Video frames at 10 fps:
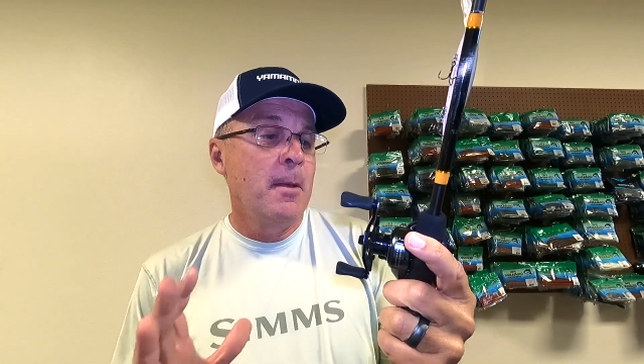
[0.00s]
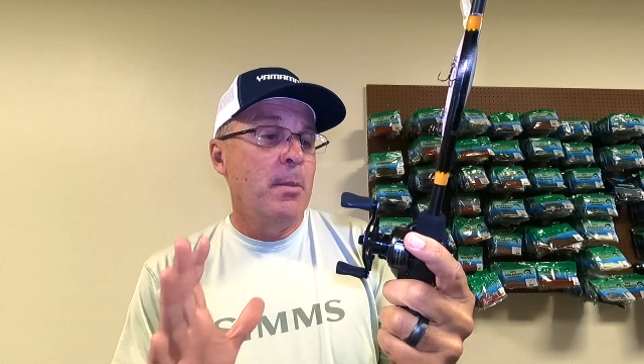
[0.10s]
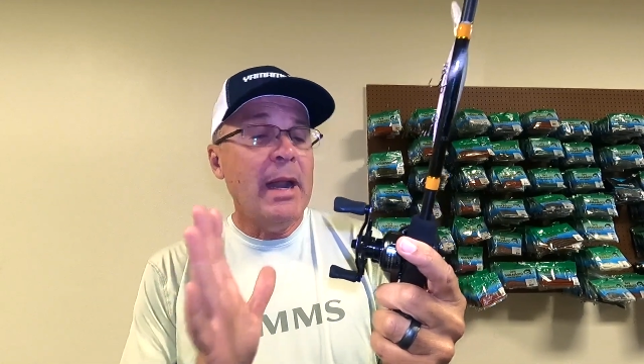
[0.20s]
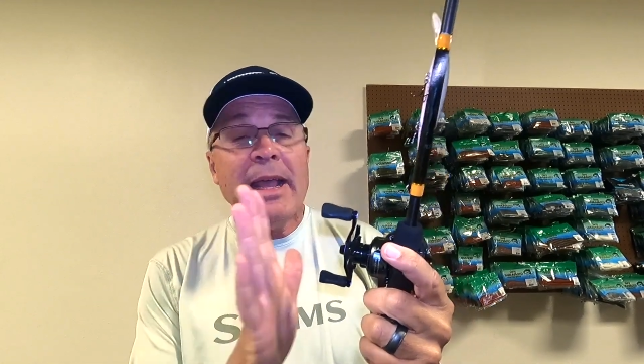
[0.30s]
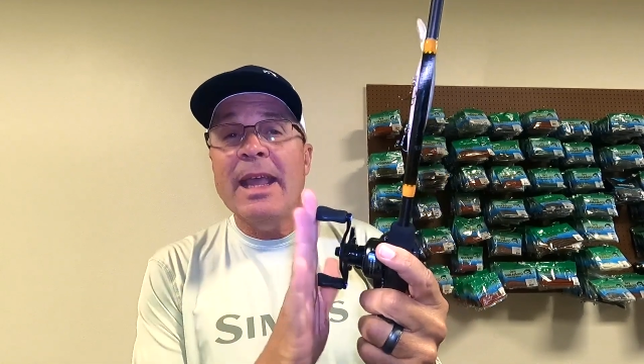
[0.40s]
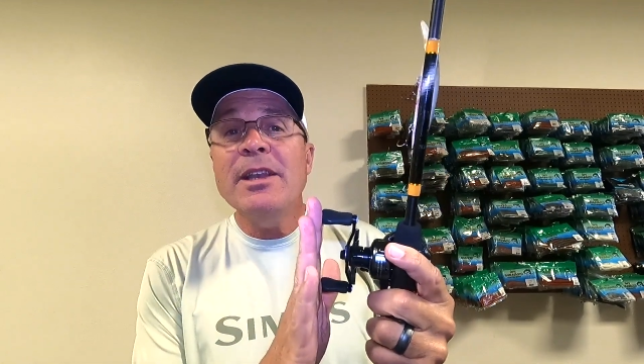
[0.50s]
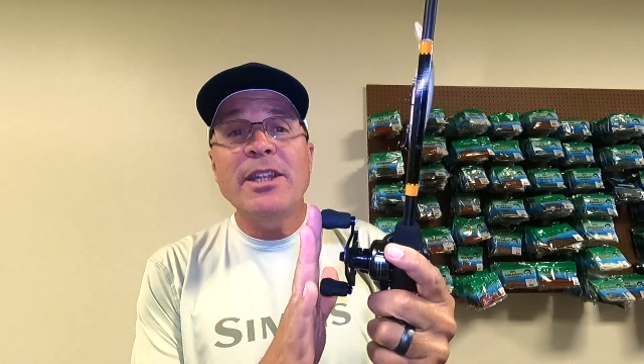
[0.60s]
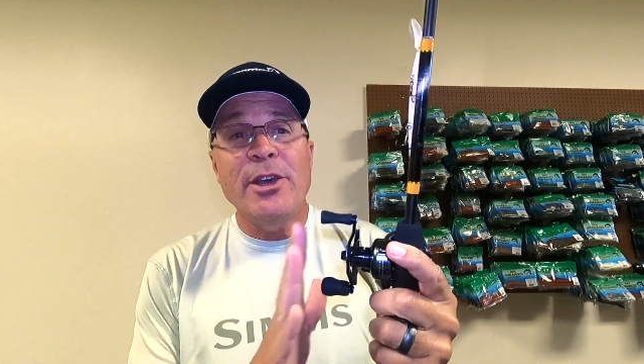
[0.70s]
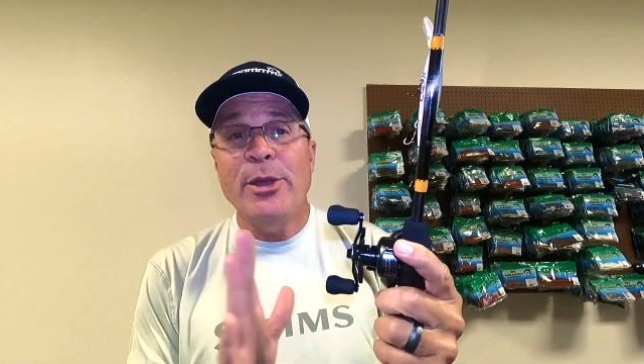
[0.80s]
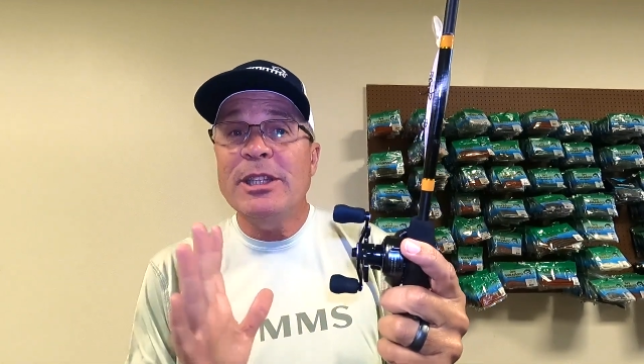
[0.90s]
But I can
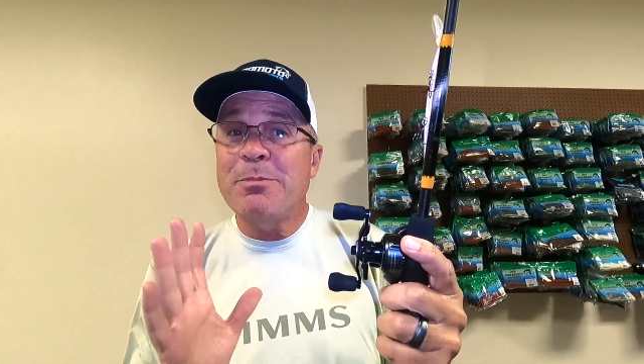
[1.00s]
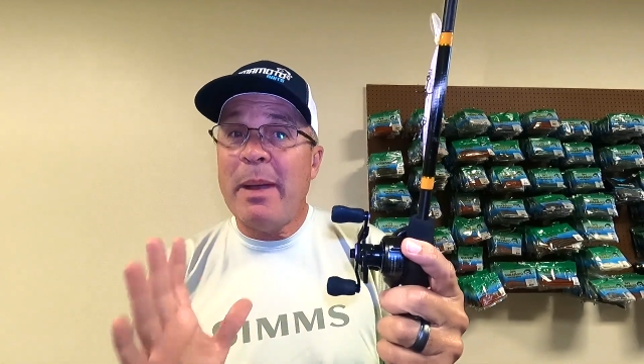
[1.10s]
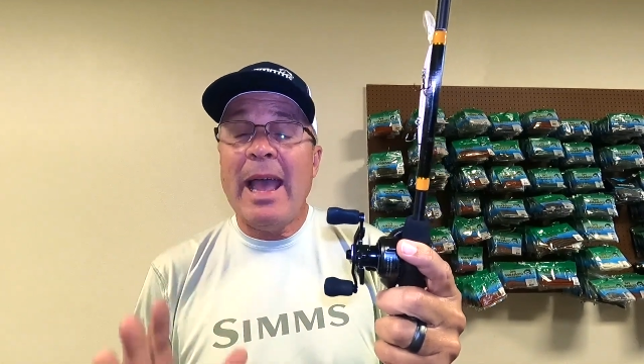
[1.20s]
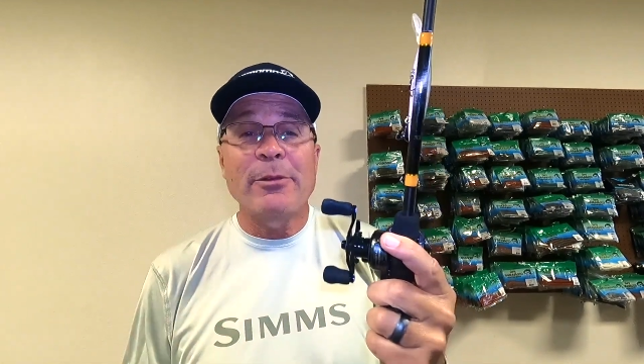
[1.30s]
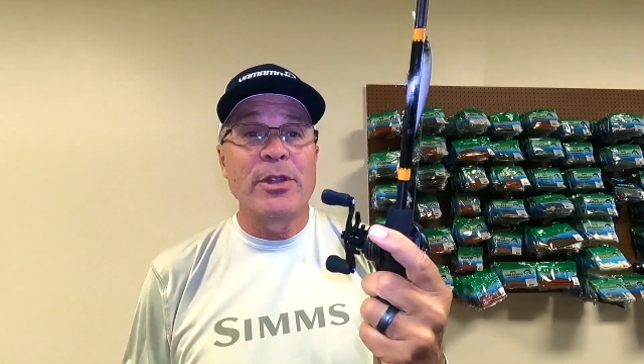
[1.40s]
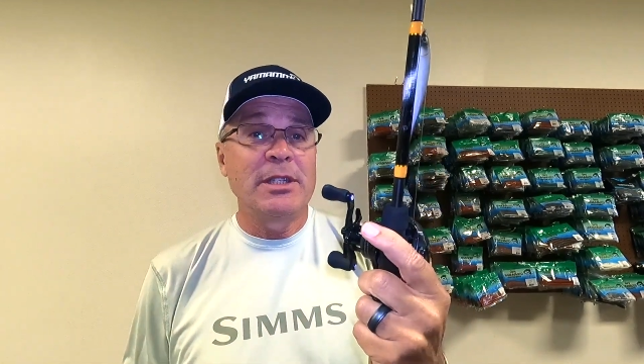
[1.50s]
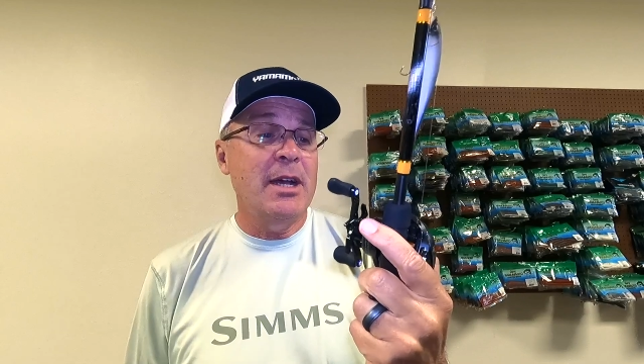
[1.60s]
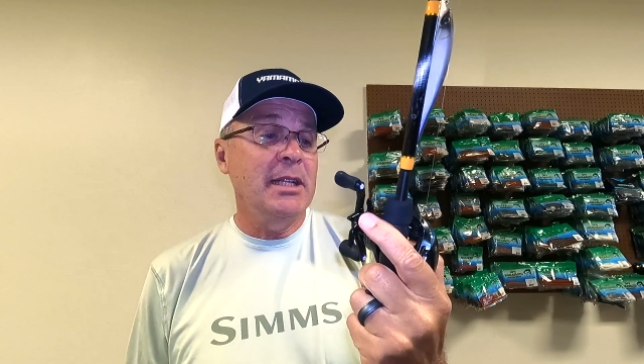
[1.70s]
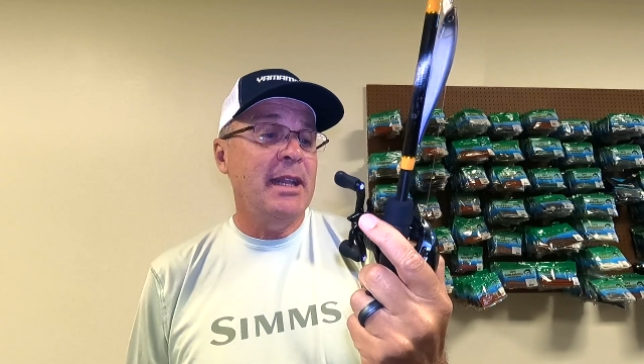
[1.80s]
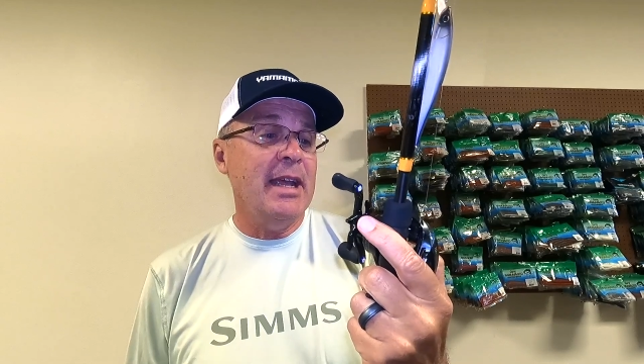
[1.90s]
tell you it's packed with a
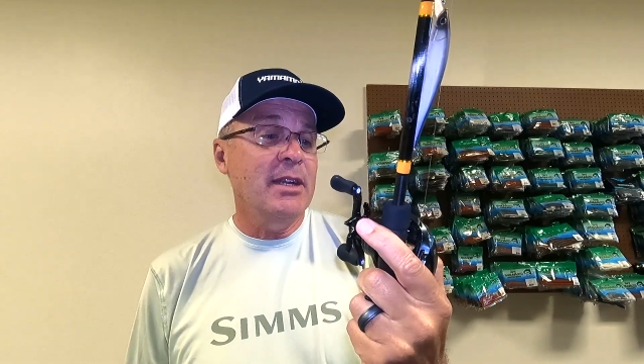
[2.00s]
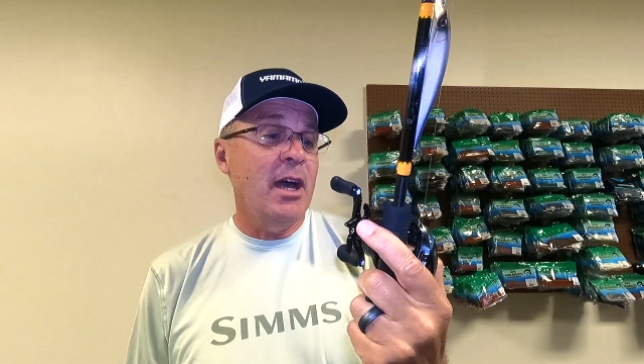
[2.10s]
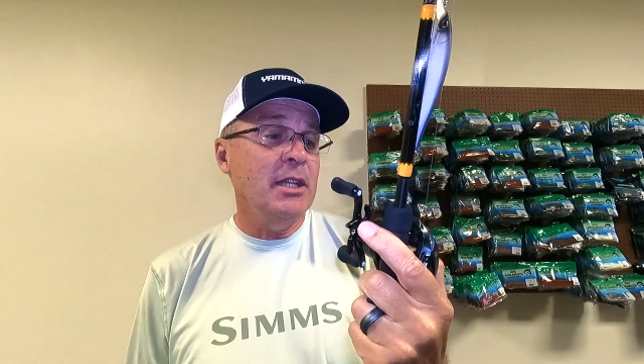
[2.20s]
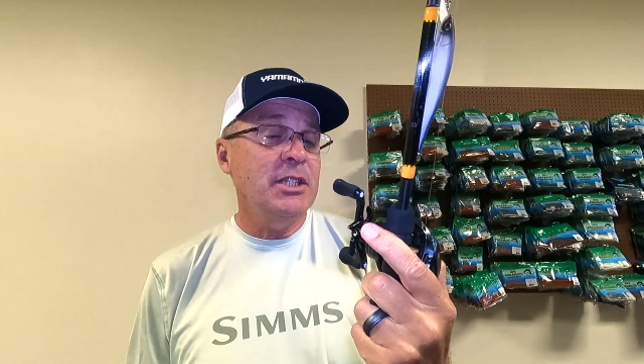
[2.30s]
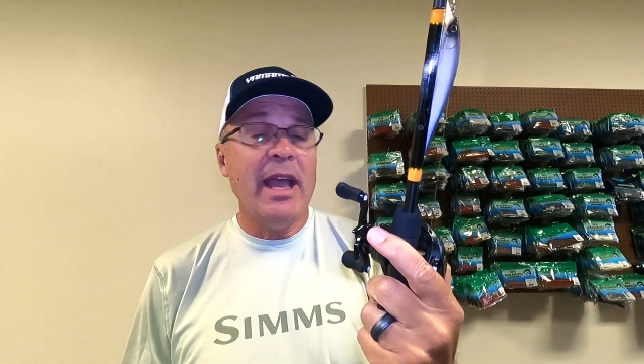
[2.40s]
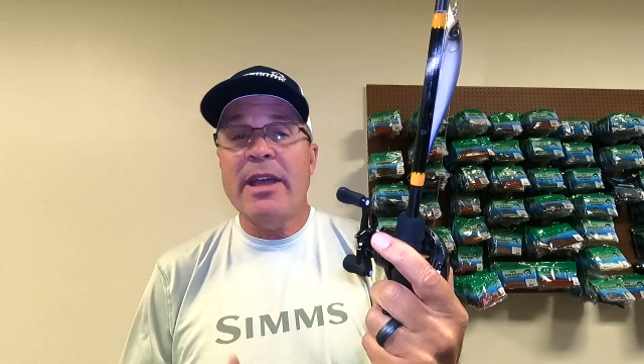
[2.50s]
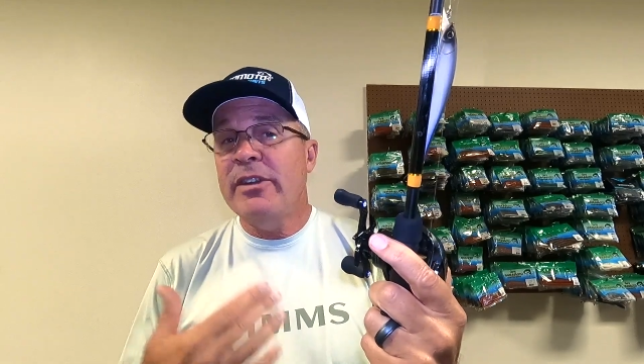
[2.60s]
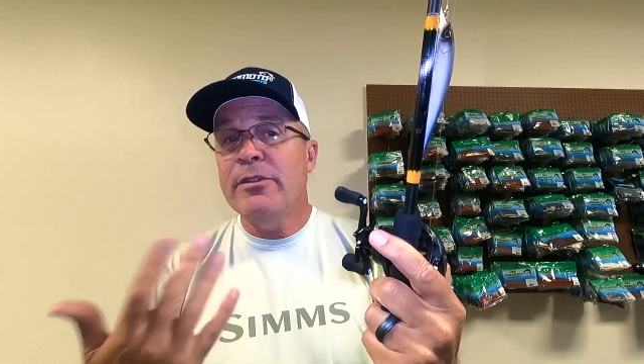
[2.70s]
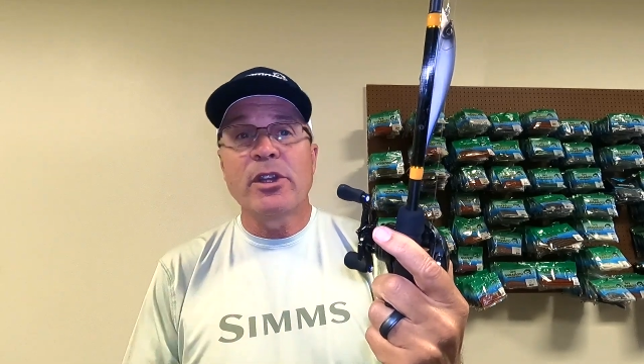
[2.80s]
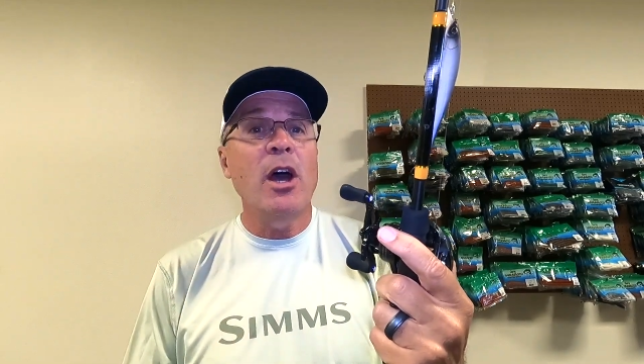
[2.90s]
ton of technology. I haven't
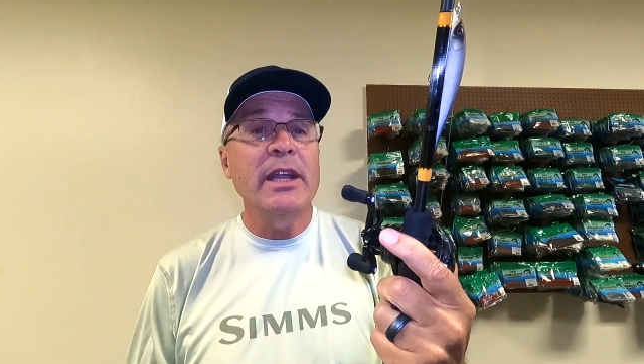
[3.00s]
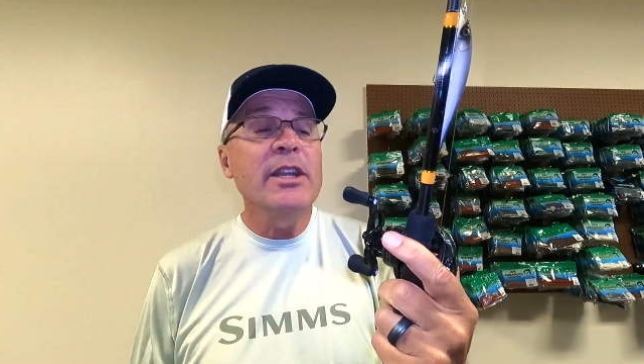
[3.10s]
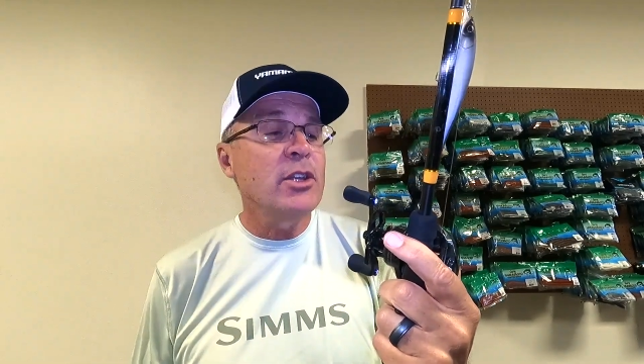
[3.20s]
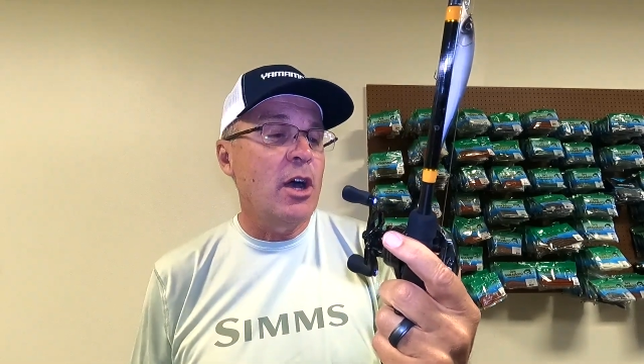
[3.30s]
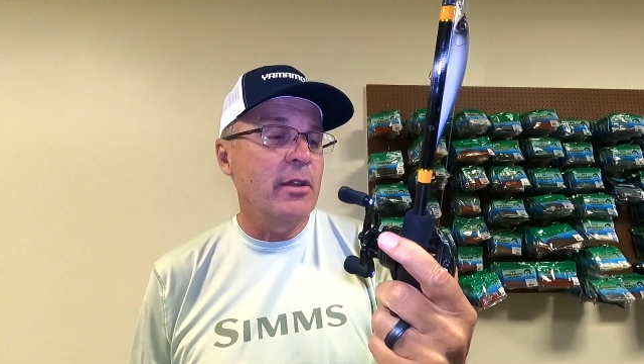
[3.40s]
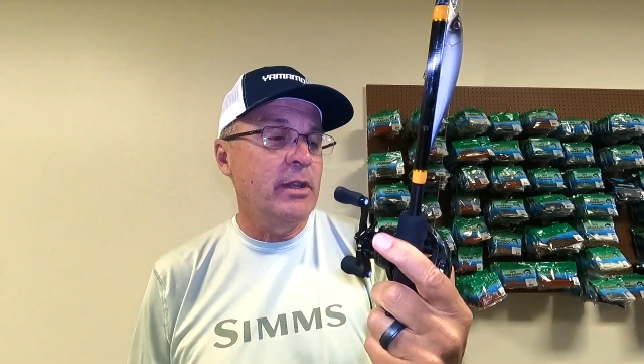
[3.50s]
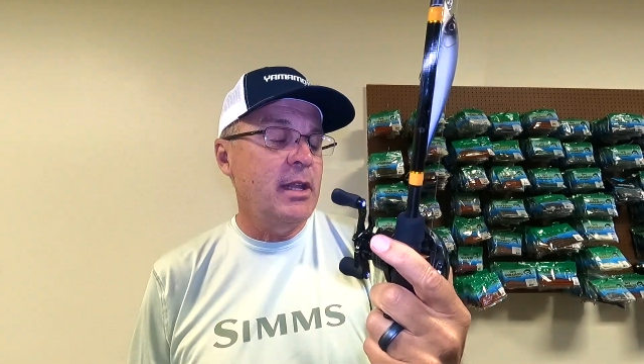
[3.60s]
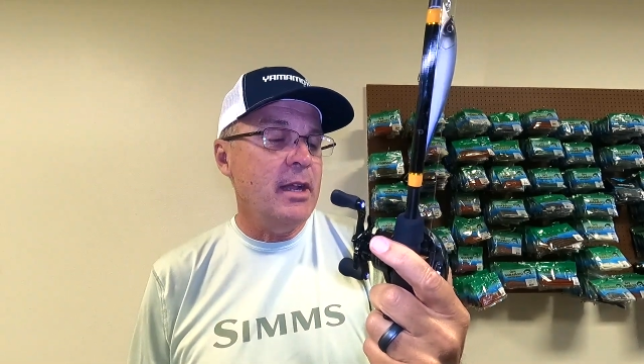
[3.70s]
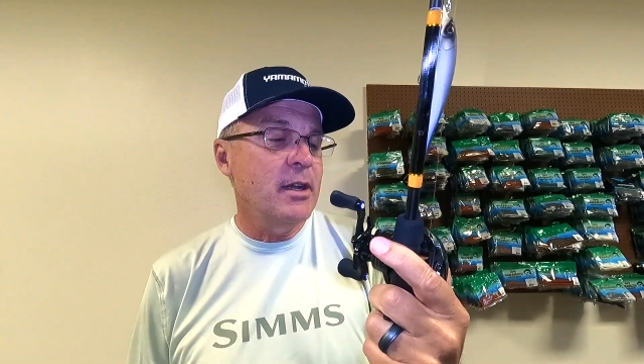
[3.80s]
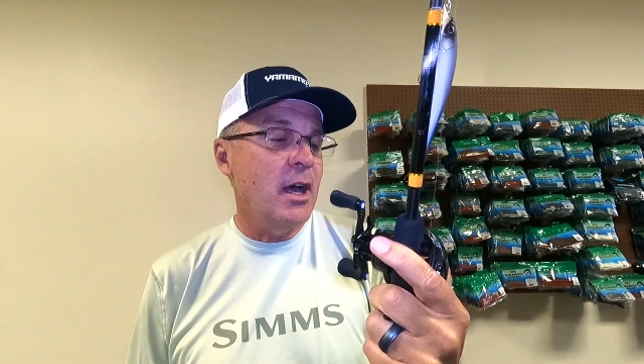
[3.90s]
even gone into all of the
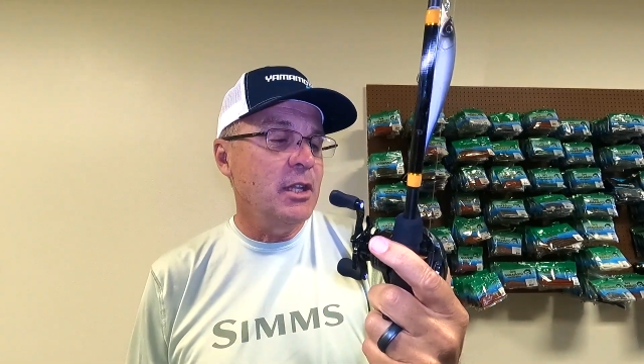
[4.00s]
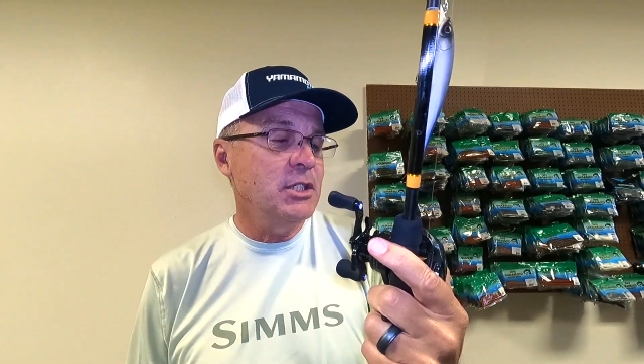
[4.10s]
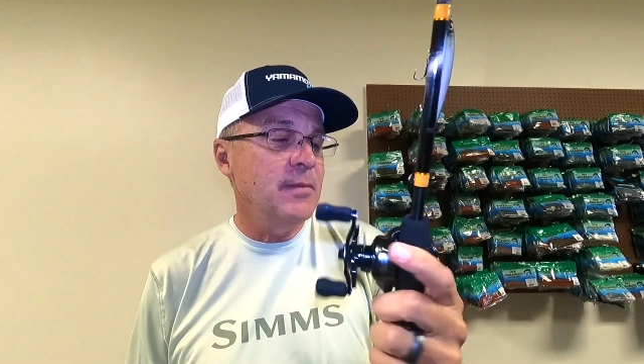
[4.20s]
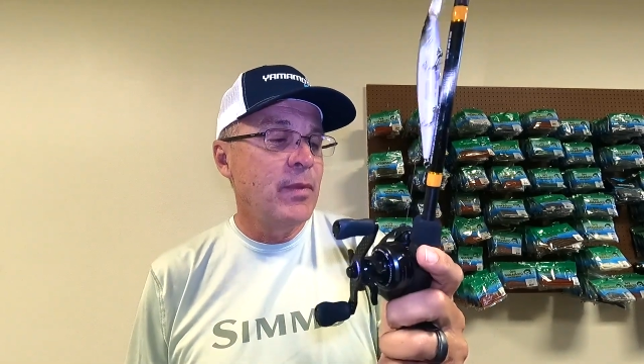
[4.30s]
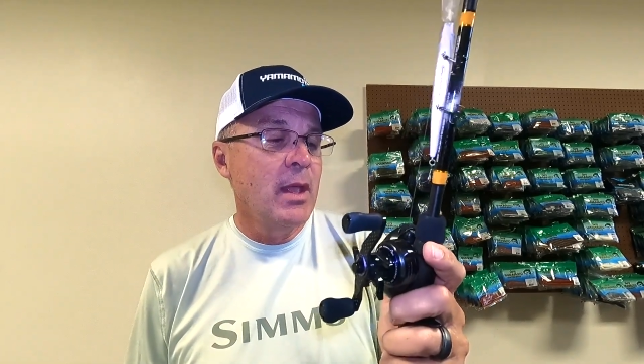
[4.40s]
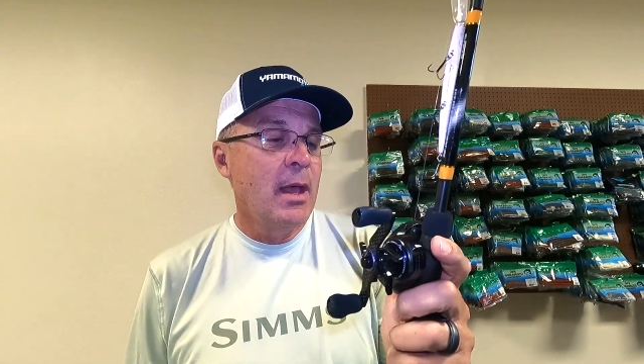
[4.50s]
technology.